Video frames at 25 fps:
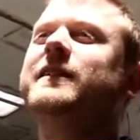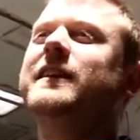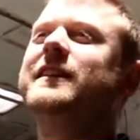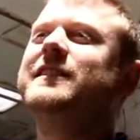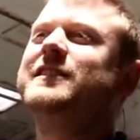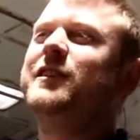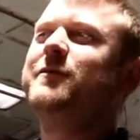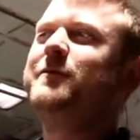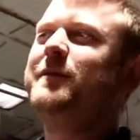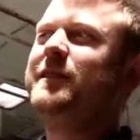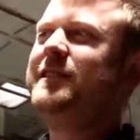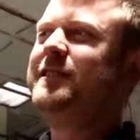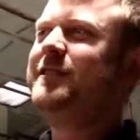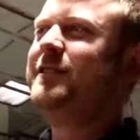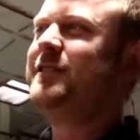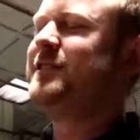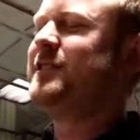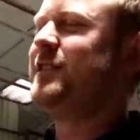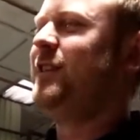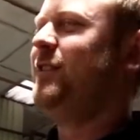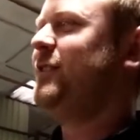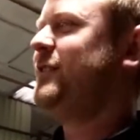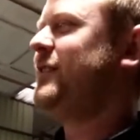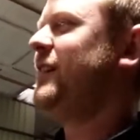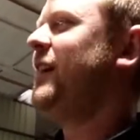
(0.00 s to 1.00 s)
They should be good
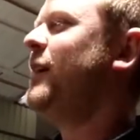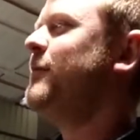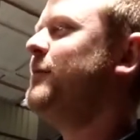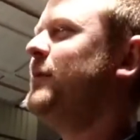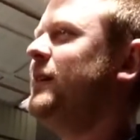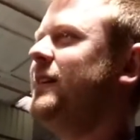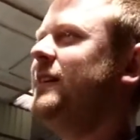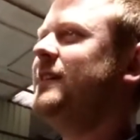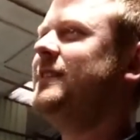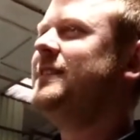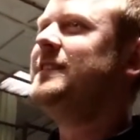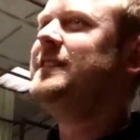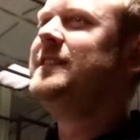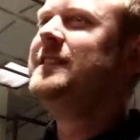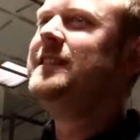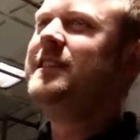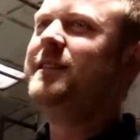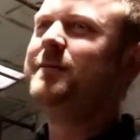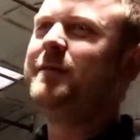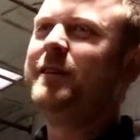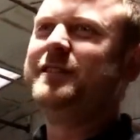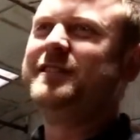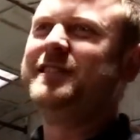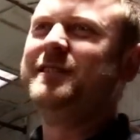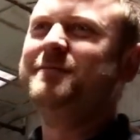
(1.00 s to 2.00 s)
to look at, but
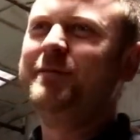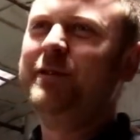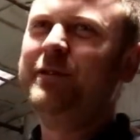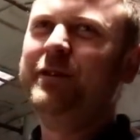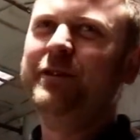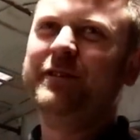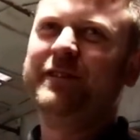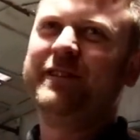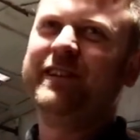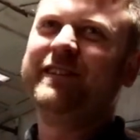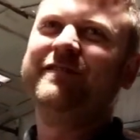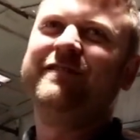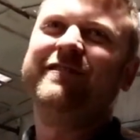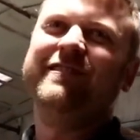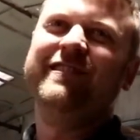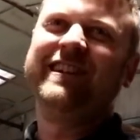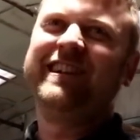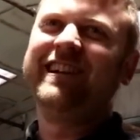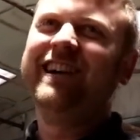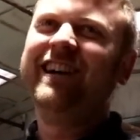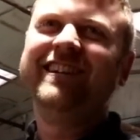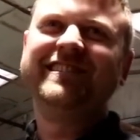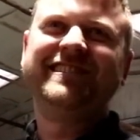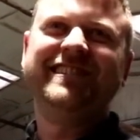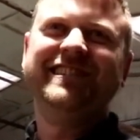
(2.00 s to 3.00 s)
the most important thing for a
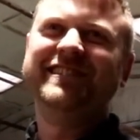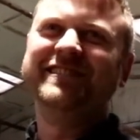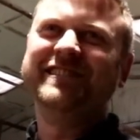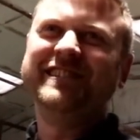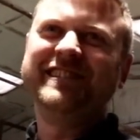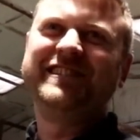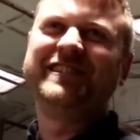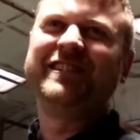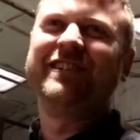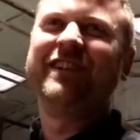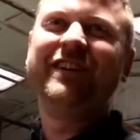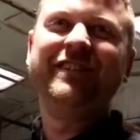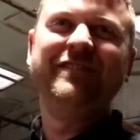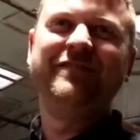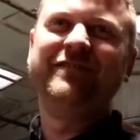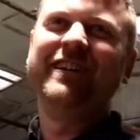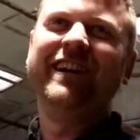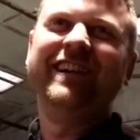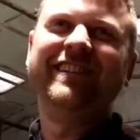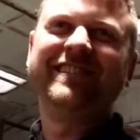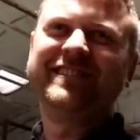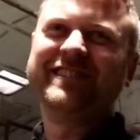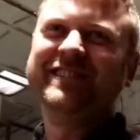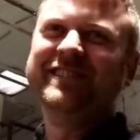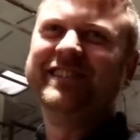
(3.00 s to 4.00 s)
car to do is drive
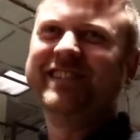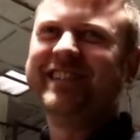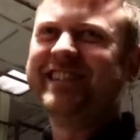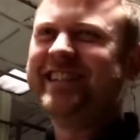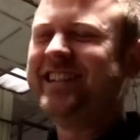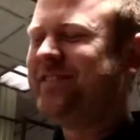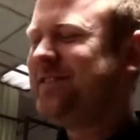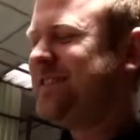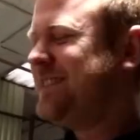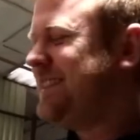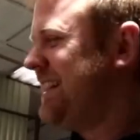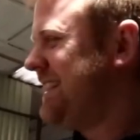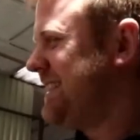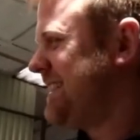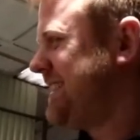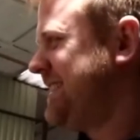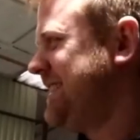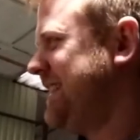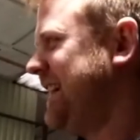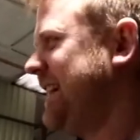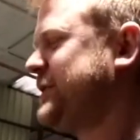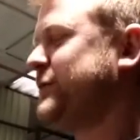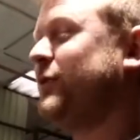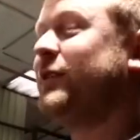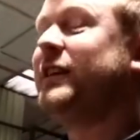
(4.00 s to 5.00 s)
well. Surely, I mean
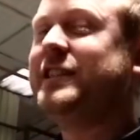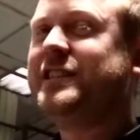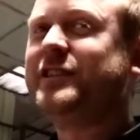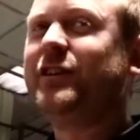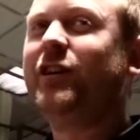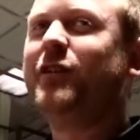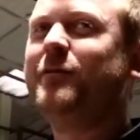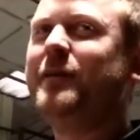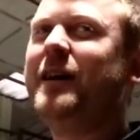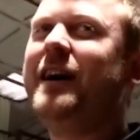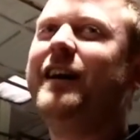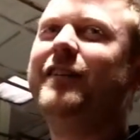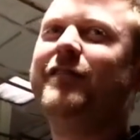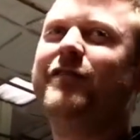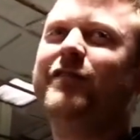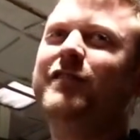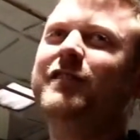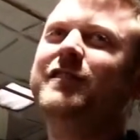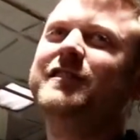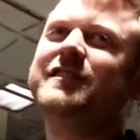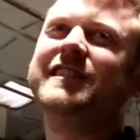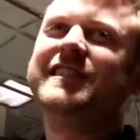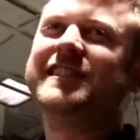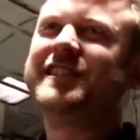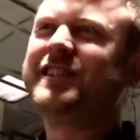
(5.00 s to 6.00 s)
that's what it's all about for
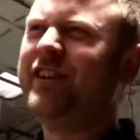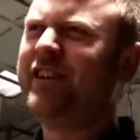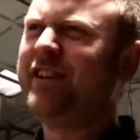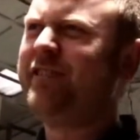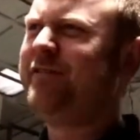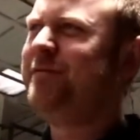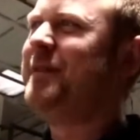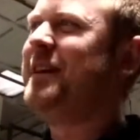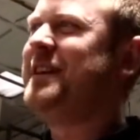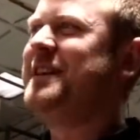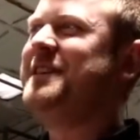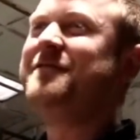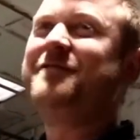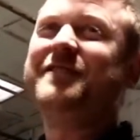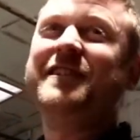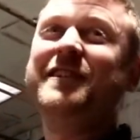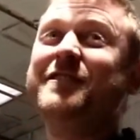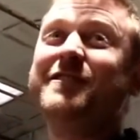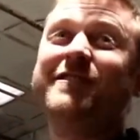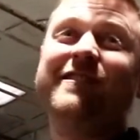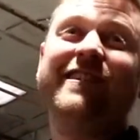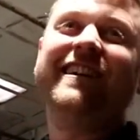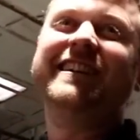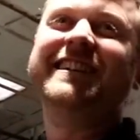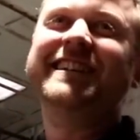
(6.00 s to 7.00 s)
us. It's got to make you
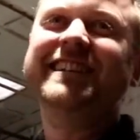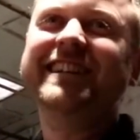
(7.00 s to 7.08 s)
feel great.